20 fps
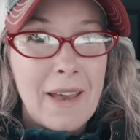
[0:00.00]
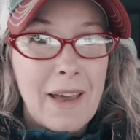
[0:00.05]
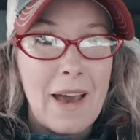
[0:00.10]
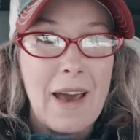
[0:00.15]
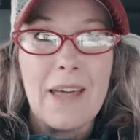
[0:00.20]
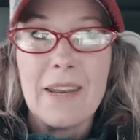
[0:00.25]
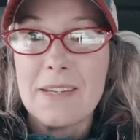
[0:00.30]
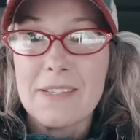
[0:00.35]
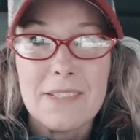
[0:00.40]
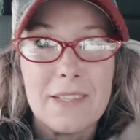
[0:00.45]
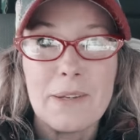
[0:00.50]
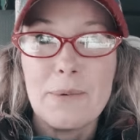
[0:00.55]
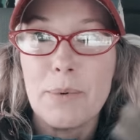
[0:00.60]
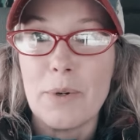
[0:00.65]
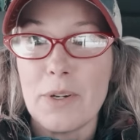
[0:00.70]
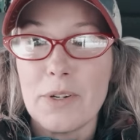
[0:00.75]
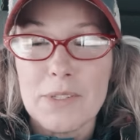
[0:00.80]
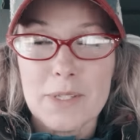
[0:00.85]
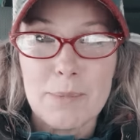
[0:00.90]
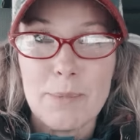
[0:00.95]
honestly
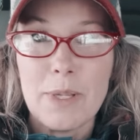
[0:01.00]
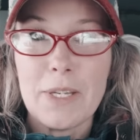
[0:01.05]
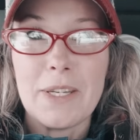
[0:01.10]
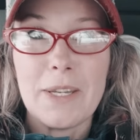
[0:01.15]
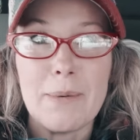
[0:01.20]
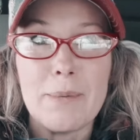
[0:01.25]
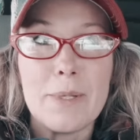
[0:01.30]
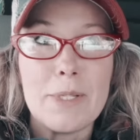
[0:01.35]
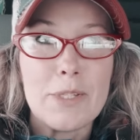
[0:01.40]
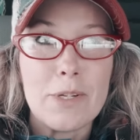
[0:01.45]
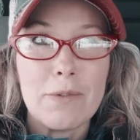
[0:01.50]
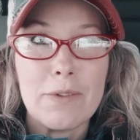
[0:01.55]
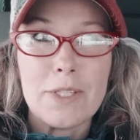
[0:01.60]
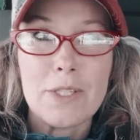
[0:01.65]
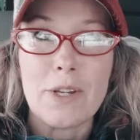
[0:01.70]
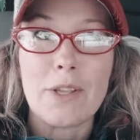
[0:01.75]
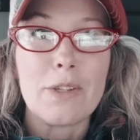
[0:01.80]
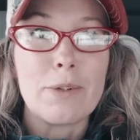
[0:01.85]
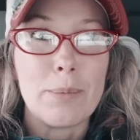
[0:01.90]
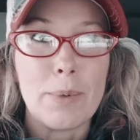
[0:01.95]
we're spitting image of
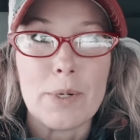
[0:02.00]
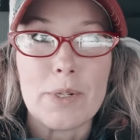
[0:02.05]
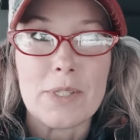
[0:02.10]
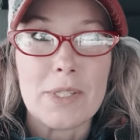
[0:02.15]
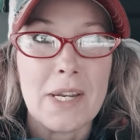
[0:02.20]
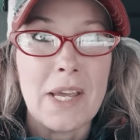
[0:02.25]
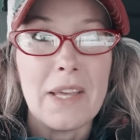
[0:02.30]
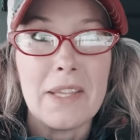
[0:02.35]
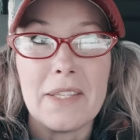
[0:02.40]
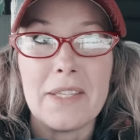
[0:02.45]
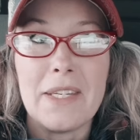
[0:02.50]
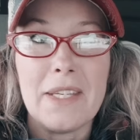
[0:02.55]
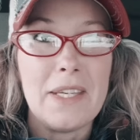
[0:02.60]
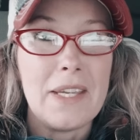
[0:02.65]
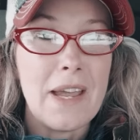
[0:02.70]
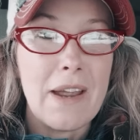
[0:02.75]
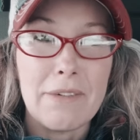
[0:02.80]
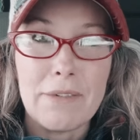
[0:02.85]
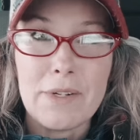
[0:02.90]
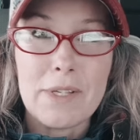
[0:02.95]
each other,
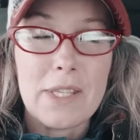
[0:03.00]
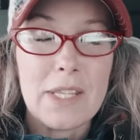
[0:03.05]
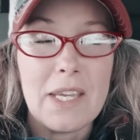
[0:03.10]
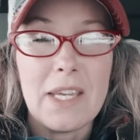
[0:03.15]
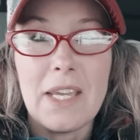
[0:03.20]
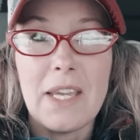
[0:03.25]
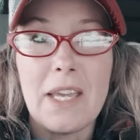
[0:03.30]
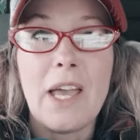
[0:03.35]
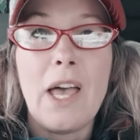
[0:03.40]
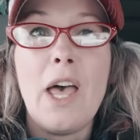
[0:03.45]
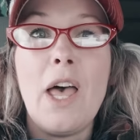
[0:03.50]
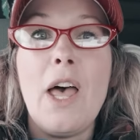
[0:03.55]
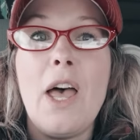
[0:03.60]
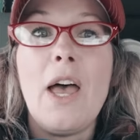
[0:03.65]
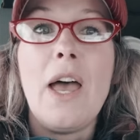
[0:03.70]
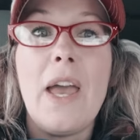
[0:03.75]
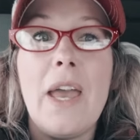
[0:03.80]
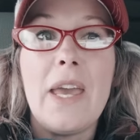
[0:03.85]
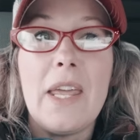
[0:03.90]
personality, everything.